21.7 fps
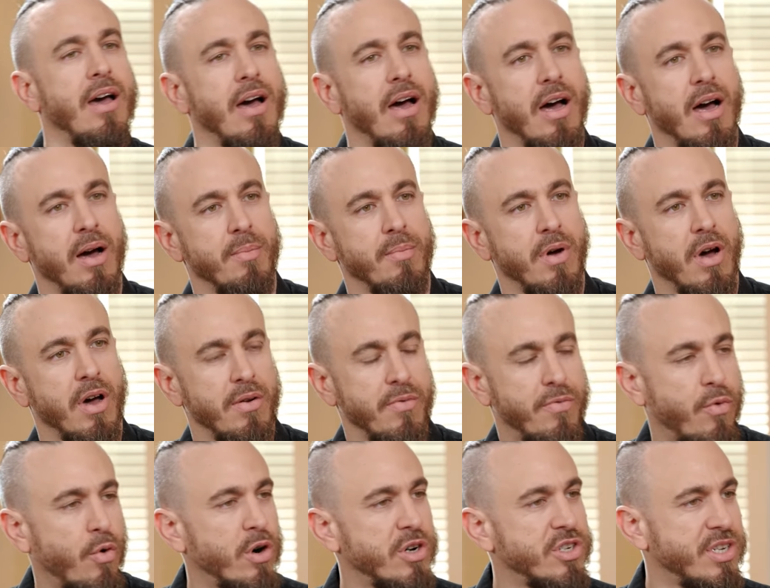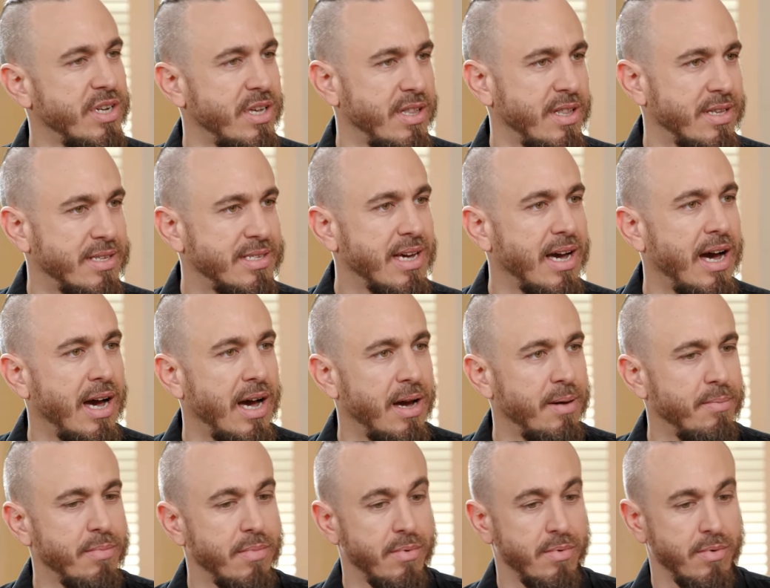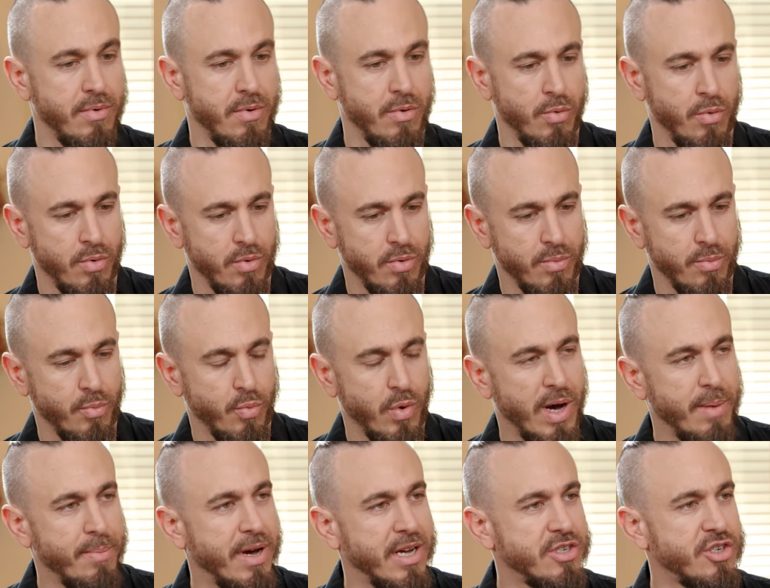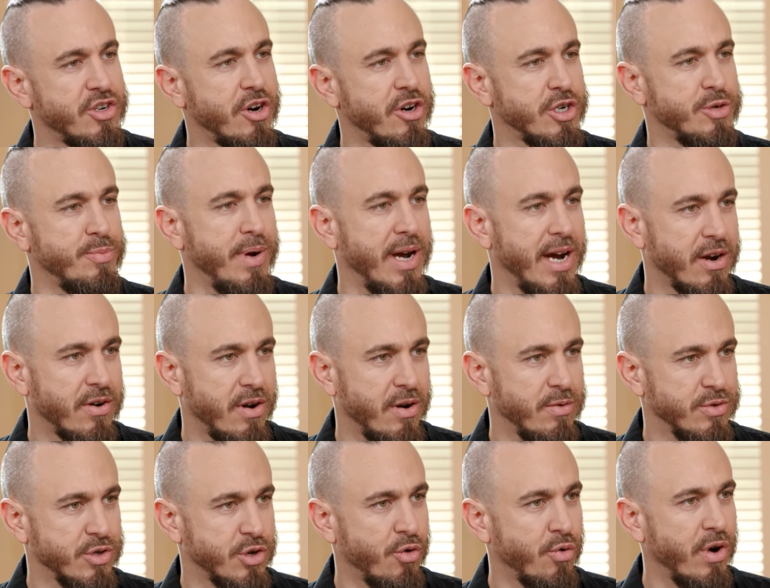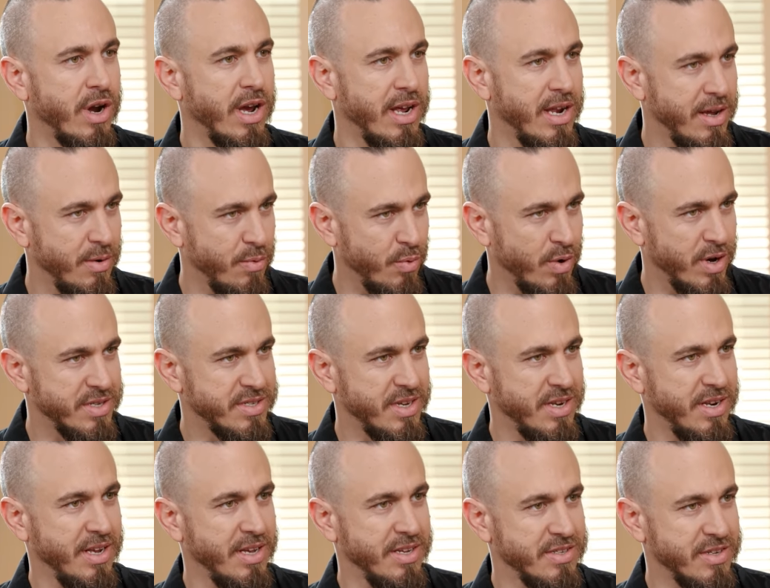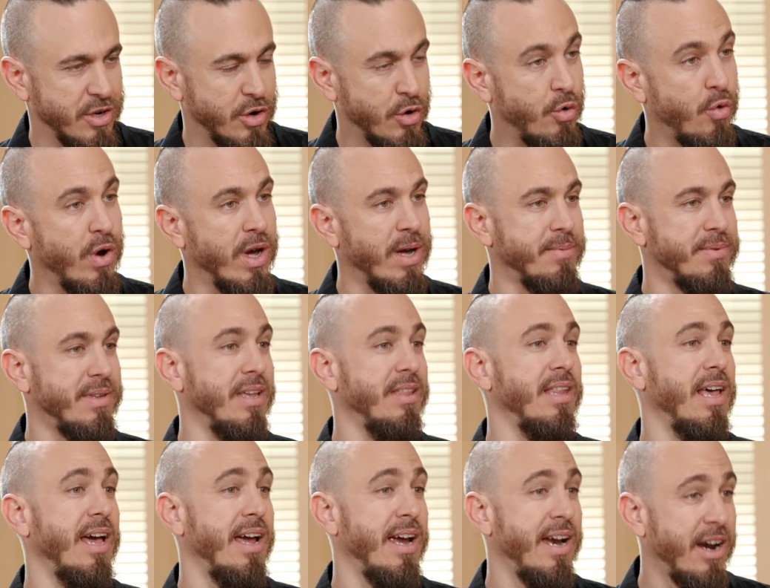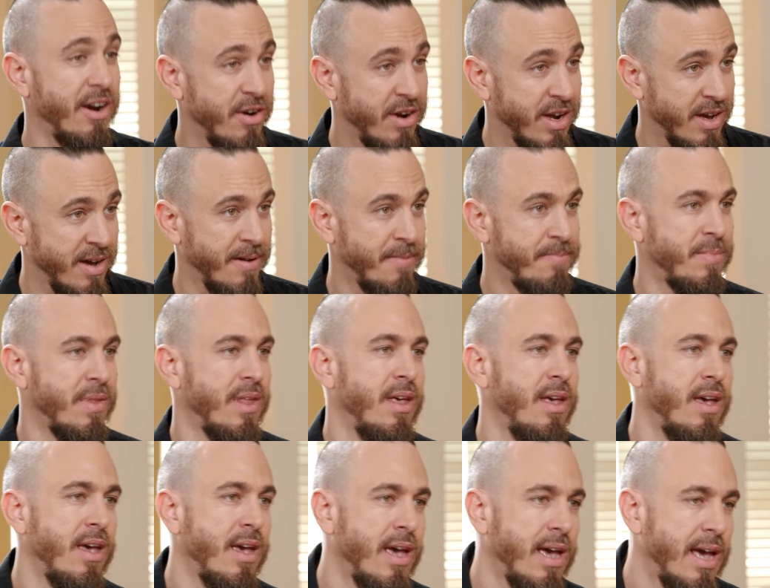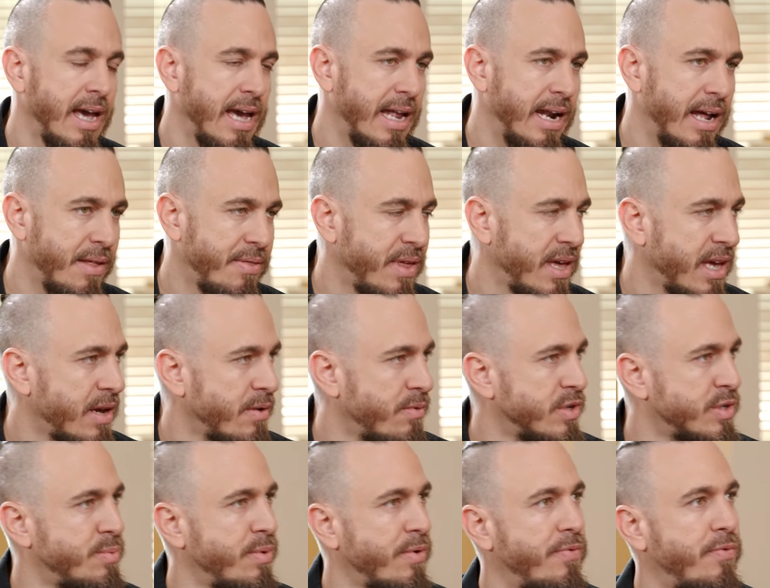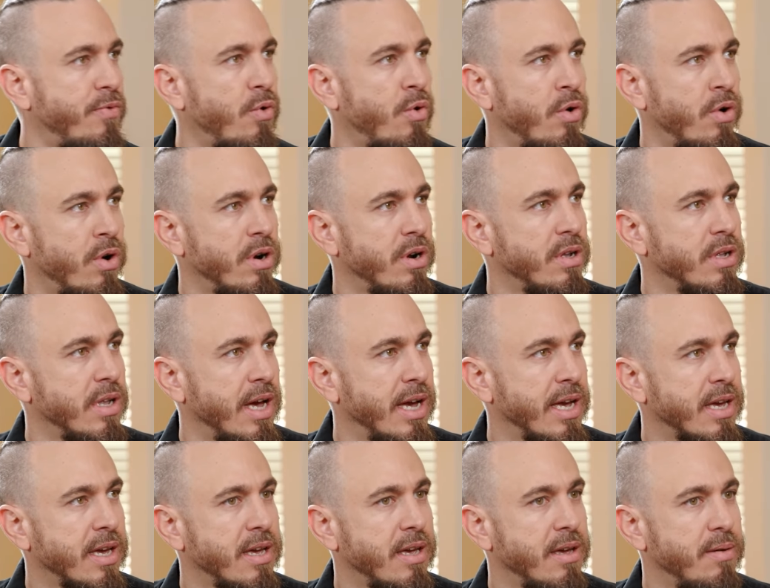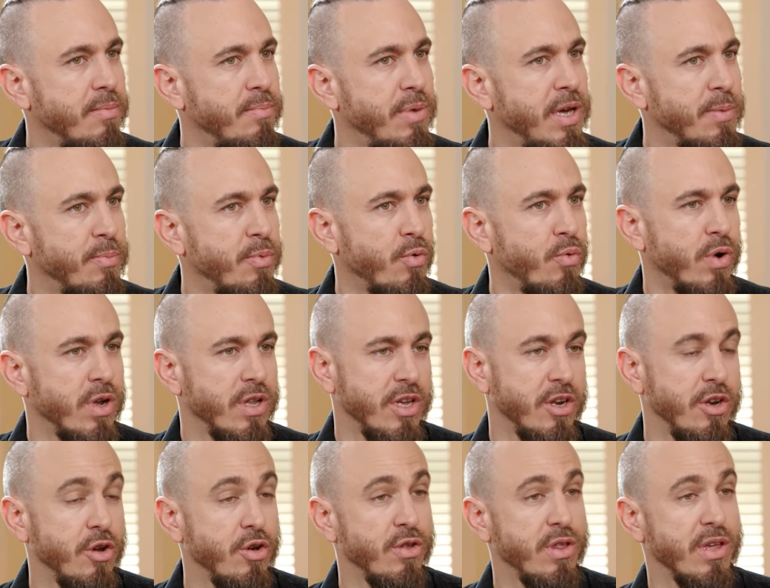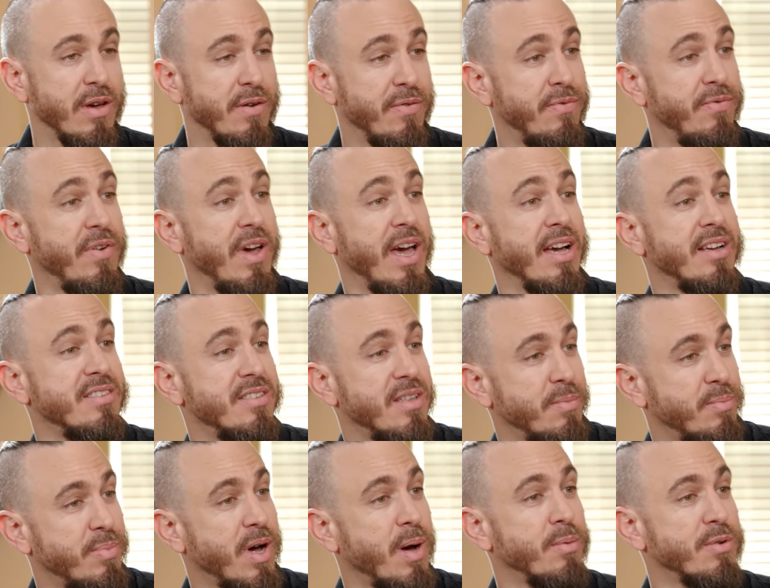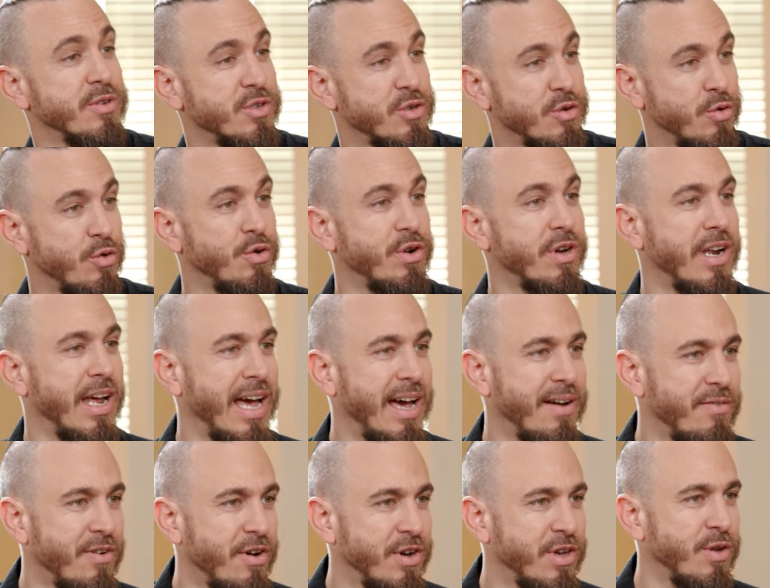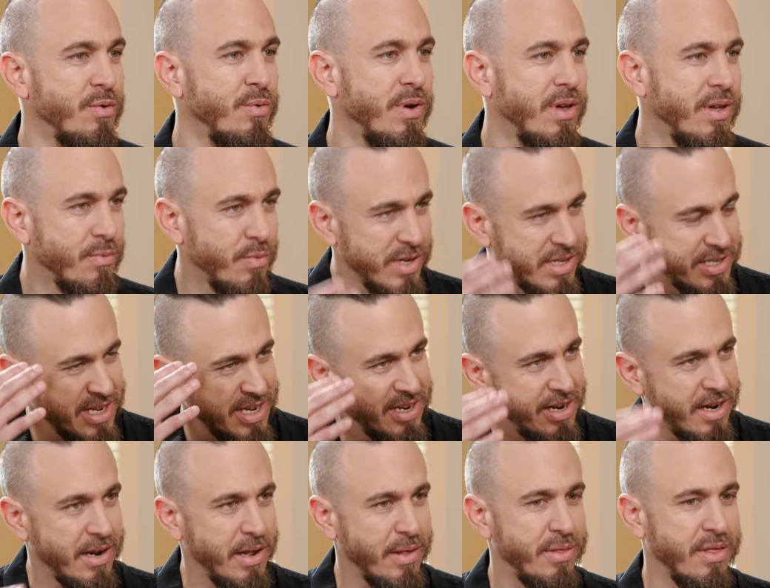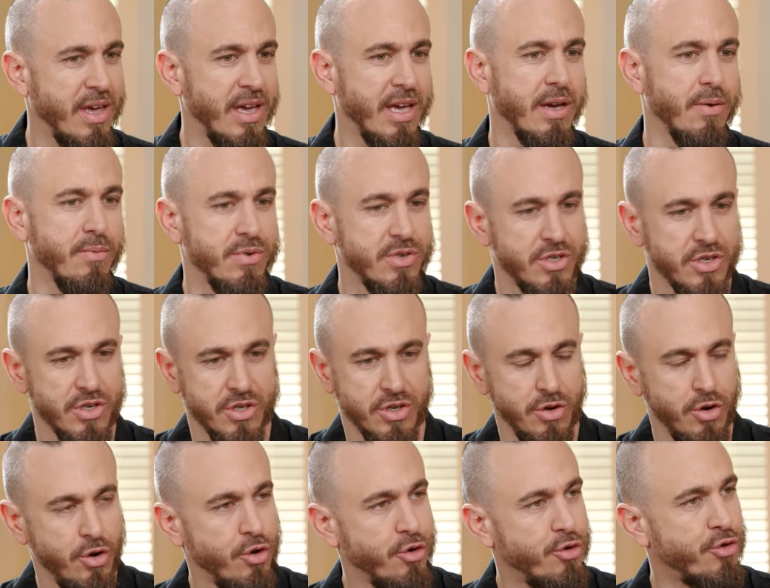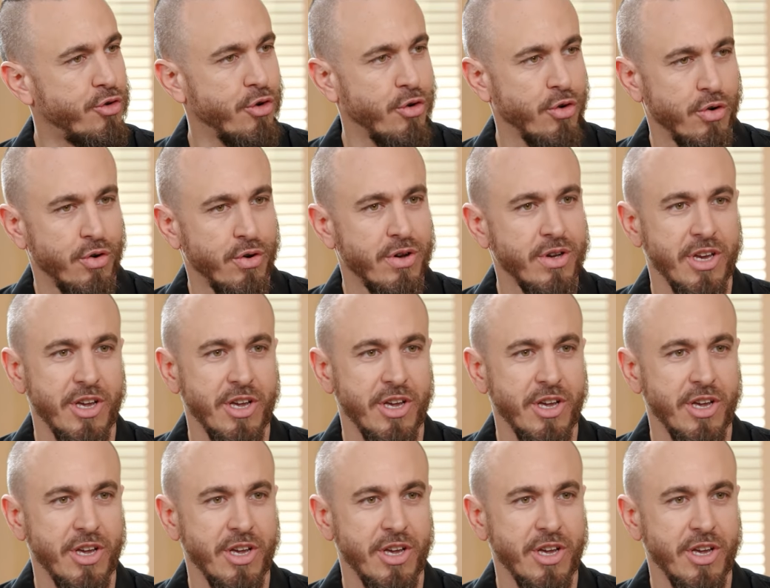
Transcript: Um, unfortunately, at the time, while my church background was great, it wasn't as equipped in that area. And I think it was before like people really knew the effects that public school could have on you. We, we tended to think it was just neutral.